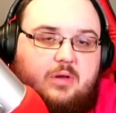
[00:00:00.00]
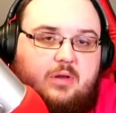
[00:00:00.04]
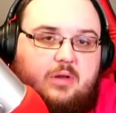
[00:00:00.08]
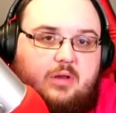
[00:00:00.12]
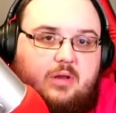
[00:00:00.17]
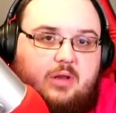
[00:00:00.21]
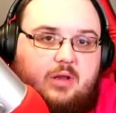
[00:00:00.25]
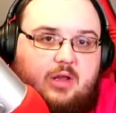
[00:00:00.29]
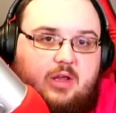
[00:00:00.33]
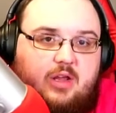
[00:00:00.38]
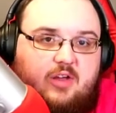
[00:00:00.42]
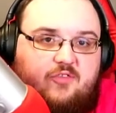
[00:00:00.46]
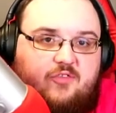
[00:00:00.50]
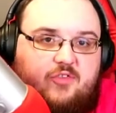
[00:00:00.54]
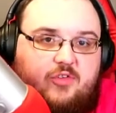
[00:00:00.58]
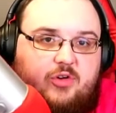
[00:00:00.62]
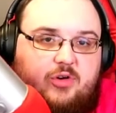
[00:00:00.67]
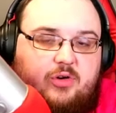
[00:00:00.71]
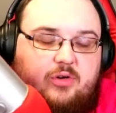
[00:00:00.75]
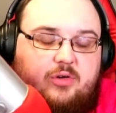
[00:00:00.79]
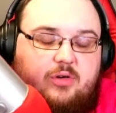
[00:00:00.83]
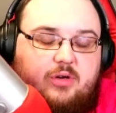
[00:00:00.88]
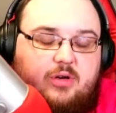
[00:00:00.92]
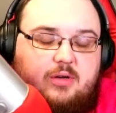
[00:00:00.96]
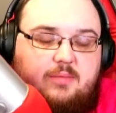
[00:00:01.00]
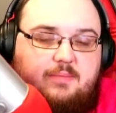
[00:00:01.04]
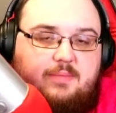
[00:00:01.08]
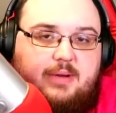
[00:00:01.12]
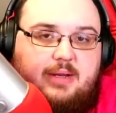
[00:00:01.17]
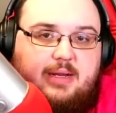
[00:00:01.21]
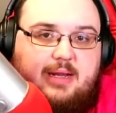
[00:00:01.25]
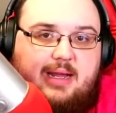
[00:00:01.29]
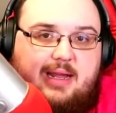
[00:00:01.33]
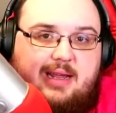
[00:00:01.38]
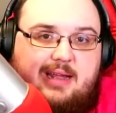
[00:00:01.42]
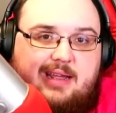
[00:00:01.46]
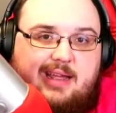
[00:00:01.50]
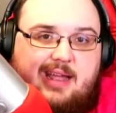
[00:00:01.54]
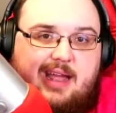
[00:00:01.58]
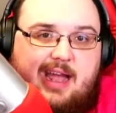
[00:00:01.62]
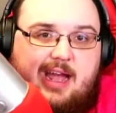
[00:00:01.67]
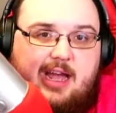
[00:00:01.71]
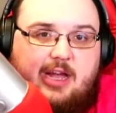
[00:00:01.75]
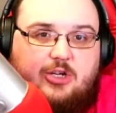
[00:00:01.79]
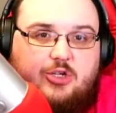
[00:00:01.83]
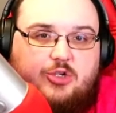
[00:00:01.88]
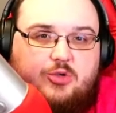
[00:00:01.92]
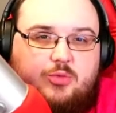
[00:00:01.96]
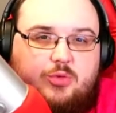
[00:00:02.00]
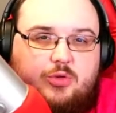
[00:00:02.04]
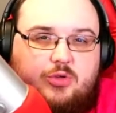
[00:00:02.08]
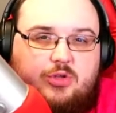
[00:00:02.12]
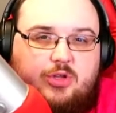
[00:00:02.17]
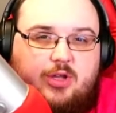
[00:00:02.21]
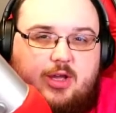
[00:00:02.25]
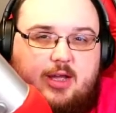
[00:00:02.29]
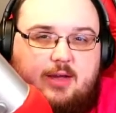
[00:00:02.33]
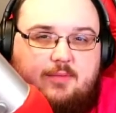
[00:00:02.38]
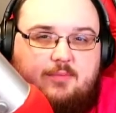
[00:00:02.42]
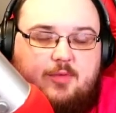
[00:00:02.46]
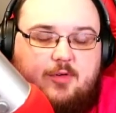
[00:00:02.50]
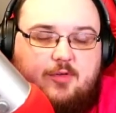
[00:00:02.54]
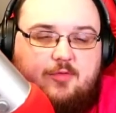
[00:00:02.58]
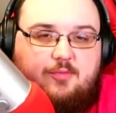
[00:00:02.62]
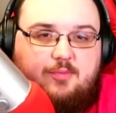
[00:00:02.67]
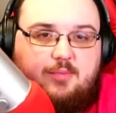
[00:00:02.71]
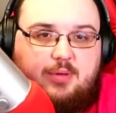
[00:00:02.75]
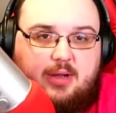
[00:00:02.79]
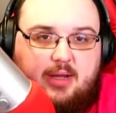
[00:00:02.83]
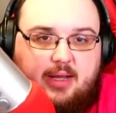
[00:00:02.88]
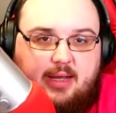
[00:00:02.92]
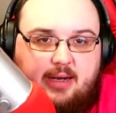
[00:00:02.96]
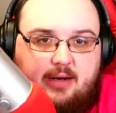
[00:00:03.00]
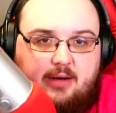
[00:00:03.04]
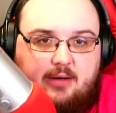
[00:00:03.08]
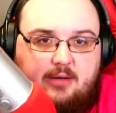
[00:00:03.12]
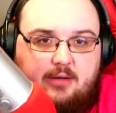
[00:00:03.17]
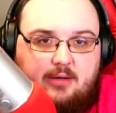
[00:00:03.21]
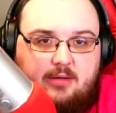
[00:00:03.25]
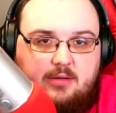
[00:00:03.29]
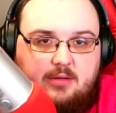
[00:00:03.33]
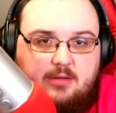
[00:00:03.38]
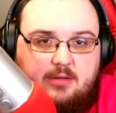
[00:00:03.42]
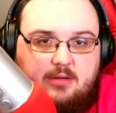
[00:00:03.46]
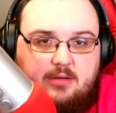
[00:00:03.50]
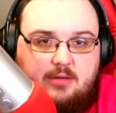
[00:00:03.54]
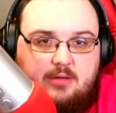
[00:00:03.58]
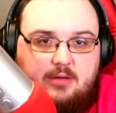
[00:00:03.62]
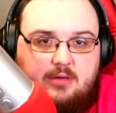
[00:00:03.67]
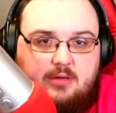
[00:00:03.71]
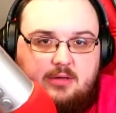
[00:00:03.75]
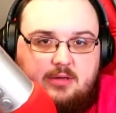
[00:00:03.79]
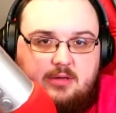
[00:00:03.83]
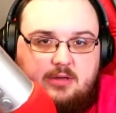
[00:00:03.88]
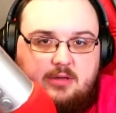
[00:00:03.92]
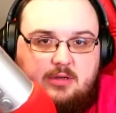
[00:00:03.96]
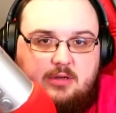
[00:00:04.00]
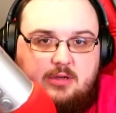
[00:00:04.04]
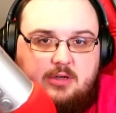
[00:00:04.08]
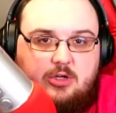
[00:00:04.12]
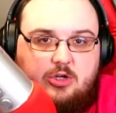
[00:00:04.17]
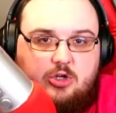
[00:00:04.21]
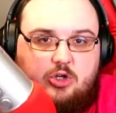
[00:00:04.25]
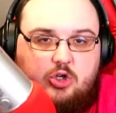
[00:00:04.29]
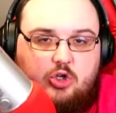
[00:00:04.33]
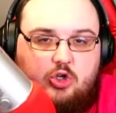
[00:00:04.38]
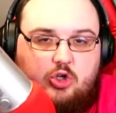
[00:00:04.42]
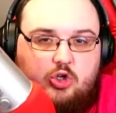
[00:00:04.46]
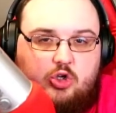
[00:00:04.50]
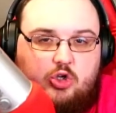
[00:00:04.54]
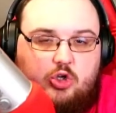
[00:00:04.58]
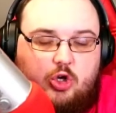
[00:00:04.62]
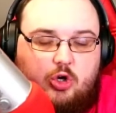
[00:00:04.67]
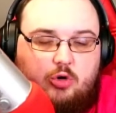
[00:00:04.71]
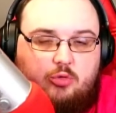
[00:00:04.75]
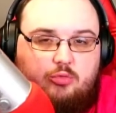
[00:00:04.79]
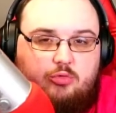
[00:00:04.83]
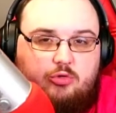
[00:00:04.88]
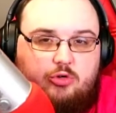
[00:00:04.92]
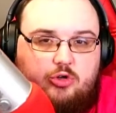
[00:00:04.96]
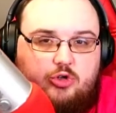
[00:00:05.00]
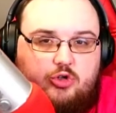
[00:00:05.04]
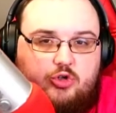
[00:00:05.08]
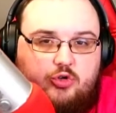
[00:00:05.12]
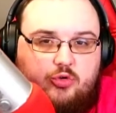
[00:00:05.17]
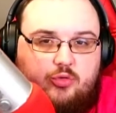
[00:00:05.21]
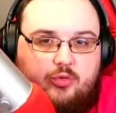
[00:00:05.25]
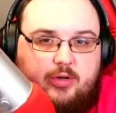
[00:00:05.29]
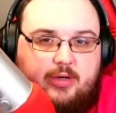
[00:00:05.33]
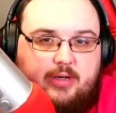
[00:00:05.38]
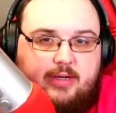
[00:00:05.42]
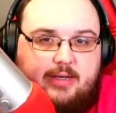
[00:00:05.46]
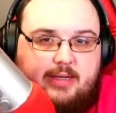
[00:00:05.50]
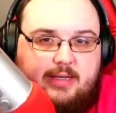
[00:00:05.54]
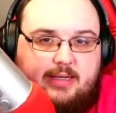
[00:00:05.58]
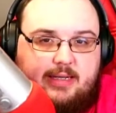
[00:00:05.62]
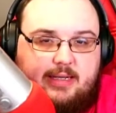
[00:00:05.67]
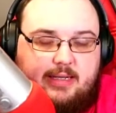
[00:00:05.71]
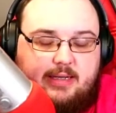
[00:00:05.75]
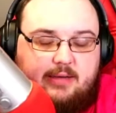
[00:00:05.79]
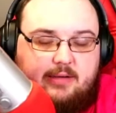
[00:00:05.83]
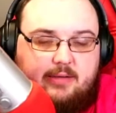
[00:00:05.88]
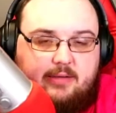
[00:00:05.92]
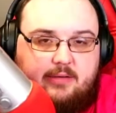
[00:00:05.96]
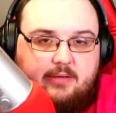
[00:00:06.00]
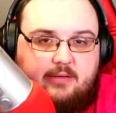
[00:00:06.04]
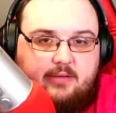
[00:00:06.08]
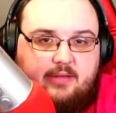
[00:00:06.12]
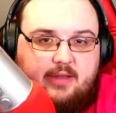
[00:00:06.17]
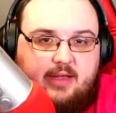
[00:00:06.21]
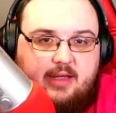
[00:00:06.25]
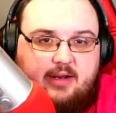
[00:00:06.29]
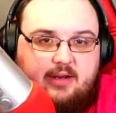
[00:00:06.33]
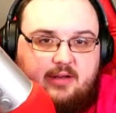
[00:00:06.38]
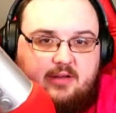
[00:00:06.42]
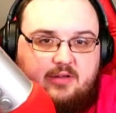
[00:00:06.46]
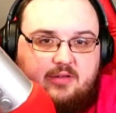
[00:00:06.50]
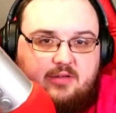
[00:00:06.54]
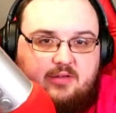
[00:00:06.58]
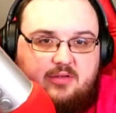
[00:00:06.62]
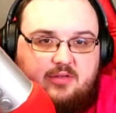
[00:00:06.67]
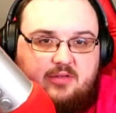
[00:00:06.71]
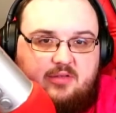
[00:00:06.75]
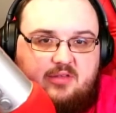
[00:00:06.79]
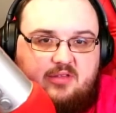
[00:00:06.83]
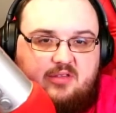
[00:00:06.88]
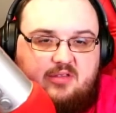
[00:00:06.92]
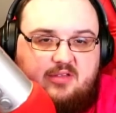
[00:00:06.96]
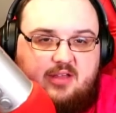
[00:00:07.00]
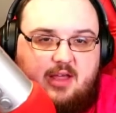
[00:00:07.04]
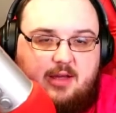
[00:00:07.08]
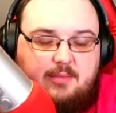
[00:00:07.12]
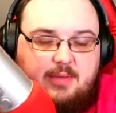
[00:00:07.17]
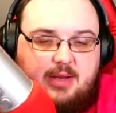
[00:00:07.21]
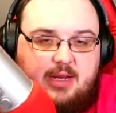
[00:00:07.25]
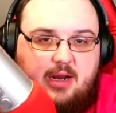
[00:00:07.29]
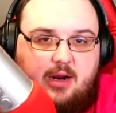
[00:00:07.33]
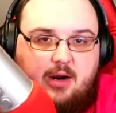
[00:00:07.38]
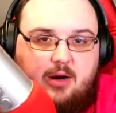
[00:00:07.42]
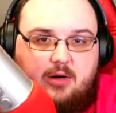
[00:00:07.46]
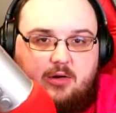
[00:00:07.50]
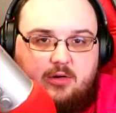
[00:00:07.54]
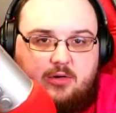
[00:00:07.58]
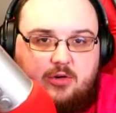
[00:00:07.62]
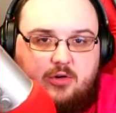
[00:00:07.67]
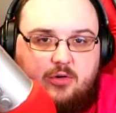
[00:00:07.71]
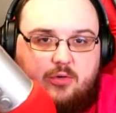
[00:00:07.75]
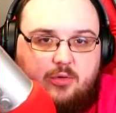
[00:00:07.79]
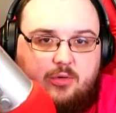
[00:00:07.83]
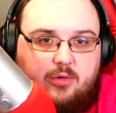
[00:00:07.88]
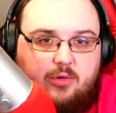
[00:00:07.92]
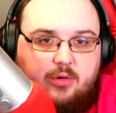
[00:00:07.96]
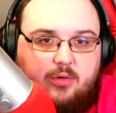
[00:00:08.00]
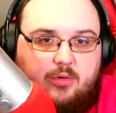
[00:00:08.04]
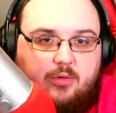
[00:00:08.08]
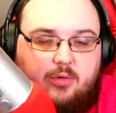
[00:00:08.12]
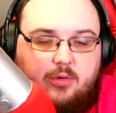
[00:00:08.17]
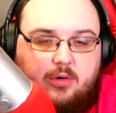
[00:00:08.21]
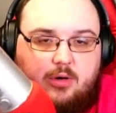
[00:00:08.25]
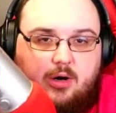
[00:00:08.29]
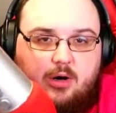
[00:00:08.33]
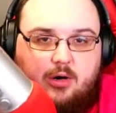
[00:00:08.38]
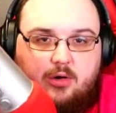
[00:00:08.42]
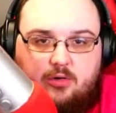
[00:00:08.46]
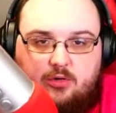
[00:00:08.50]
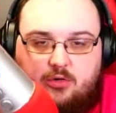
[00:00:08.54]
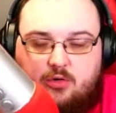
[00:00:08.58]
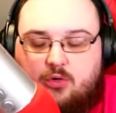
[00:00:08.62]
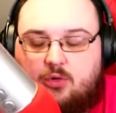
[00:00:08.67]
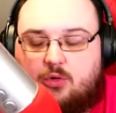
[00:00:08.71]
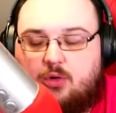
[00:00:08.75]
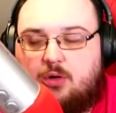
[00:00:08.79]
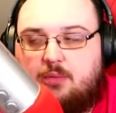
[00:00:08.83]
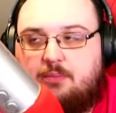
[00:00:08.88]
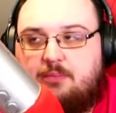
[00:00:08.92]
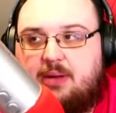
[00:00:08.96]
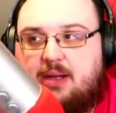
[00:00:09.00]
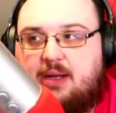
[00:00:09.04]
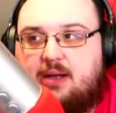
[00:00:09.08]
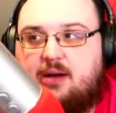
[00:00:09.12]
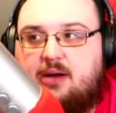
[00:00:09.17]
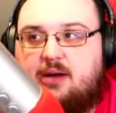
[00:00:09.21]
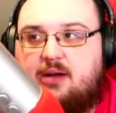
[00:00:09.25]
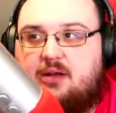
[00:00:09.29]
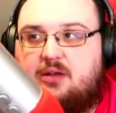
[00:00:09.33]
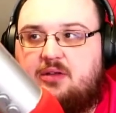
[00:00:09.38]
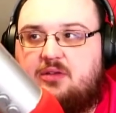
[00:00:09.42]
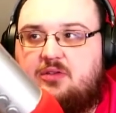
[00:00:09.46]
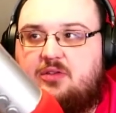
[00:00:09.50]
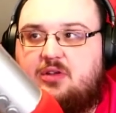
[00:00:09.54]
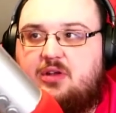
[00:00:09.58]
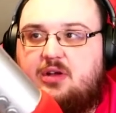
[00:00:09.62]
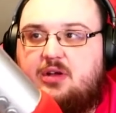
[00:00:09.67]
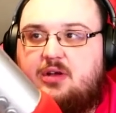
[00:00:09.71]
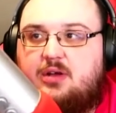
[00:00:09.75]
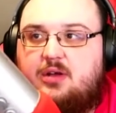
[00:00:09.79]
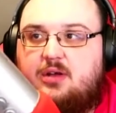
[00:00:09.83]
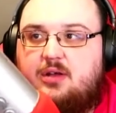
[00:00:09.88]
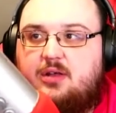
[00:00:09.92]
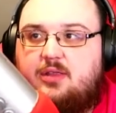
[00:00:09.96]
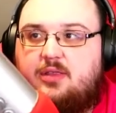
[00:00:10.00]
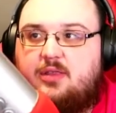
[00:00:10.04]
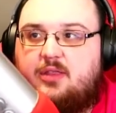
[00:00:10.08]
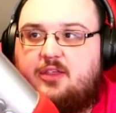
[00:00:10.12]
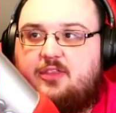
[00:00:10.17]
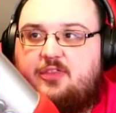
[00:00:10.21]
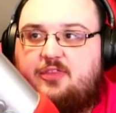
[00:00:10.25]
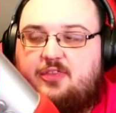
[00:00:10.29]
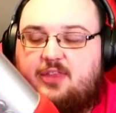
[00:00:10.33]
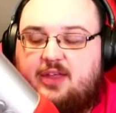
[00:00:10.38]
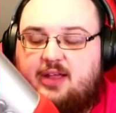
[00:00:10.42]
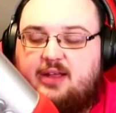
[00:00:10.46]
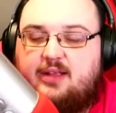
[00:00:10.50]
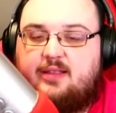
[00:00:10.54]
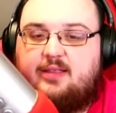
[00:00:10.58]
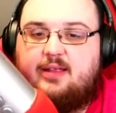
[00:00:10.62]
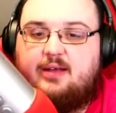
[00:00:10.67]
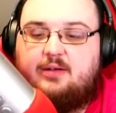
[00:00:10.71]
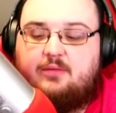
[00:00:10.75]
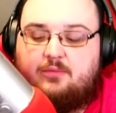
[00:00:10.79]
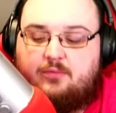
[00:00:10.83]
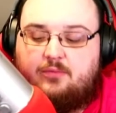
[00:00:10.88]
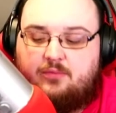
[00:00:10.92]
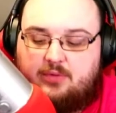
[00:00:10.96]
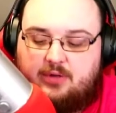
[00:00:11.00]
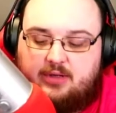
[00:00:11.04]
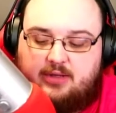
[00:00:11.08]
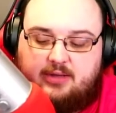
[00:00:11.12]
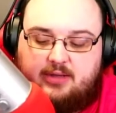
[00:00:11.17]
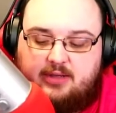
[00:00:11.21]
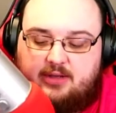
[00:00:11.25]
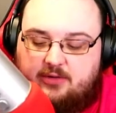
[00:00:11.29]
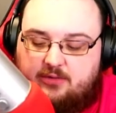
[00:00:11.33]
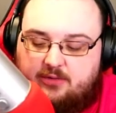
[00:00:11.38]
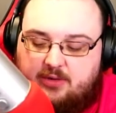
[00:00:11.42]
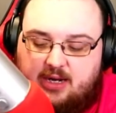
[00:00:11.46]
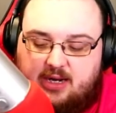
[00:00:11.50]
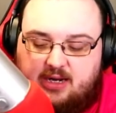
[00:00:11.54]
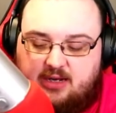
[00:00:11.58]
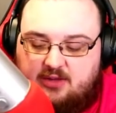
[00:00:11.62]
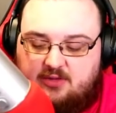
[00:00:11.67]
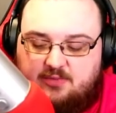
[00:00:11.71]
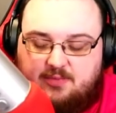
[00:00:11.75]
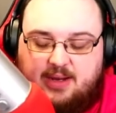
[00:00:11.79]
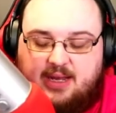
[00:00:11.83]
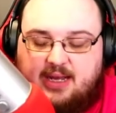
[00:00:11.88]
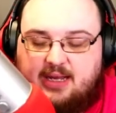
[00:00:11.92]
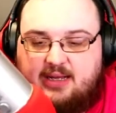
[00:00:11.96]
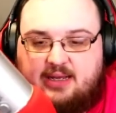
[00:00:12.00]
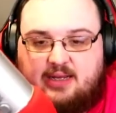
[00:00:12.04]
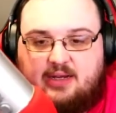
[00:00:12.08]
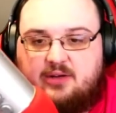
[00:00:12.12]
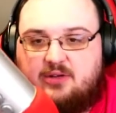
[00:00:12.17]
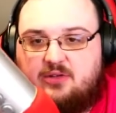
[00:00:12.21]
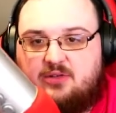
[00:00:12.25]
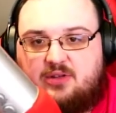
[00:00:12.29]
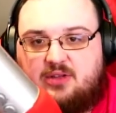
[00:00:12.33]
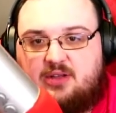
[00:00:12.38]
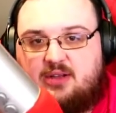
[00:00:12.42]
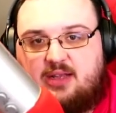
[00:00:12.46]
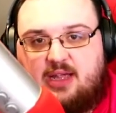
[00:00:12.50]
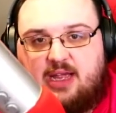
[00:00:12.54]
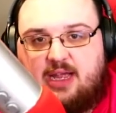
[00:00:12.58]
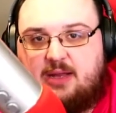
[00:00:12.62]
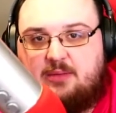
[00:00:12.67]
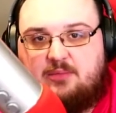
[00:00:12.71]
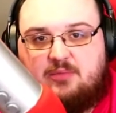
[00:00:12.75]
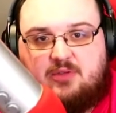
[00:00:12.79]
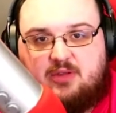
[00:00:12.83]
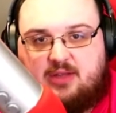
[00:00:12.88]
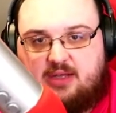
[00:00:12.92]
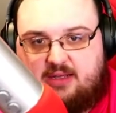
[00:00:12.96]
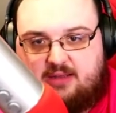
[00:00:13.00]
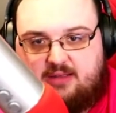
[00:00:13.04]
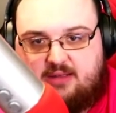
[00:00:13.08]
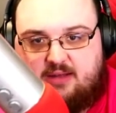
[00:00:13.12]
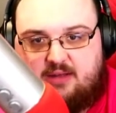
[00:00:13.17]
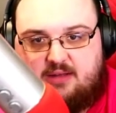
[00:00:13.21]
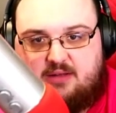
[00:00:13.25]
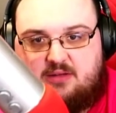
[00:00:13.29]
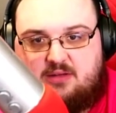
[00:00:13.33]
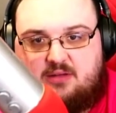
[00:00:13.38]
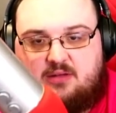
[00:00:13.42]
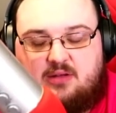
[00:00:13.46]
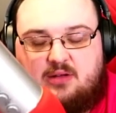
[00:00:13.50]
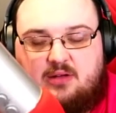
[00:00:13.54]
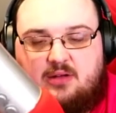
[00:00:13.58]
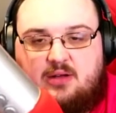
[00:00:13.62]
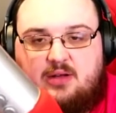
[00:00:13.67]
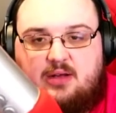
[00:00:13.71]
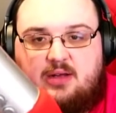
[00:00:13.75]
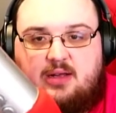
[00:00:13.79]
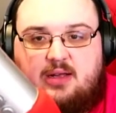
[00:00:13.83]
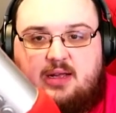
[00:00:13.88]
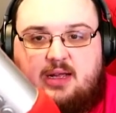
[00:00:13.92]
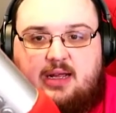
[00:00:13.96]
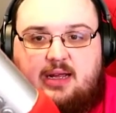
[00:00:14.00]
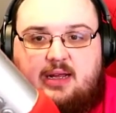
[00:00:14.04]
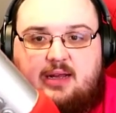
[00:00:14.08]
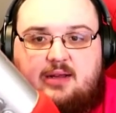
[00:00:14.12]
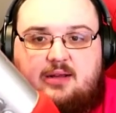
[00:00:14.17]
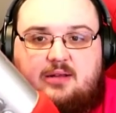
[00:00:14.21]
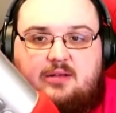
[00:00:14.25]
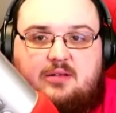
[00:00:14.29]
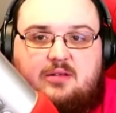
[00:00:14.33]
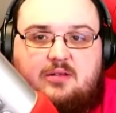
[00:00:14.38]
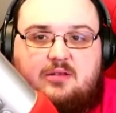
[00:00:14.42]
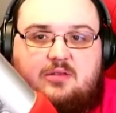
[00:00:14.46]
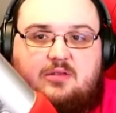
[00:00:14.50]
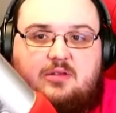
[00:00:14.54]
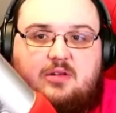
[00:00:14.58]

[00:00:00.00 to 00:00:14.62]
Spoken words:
if you're going to be a casual type of player, don't join a guild that is semi-hardcore or hardcore, because the thing that really grinds my gears in games like this is